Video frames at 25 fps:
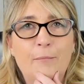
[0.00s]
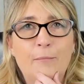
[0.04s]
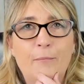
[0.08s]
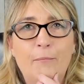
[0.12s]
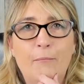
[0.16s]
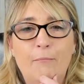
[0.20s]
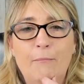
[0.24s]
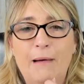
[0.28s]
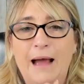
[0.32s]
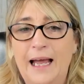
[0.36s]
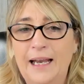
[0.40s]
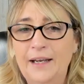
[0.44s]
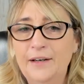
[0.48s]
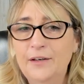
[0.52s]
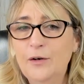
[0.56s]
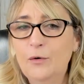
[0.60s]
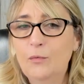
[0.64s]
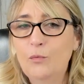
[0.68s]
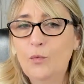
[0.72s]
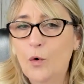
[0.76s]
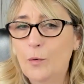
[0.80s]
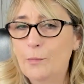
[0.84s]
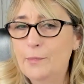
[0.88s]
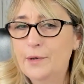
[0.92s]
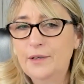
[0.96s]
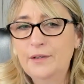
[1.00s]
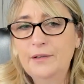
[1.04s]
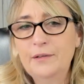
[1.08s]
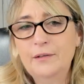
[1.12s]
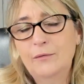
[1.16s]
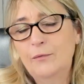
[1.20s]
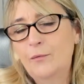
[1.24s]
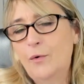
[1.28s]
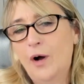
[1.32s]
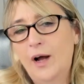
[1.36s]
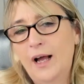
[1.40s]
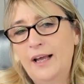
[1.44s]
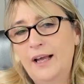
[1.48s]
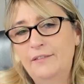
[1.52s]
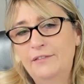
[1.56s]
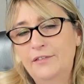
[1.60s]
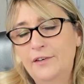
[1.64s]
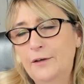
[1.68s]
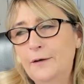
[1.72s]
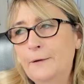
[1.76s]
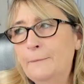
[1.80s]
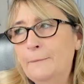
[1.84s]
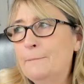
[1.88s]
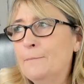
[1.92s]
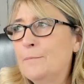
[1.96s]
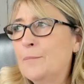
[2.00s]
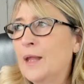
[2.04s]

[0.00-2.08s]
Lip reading: man, woman, whatever,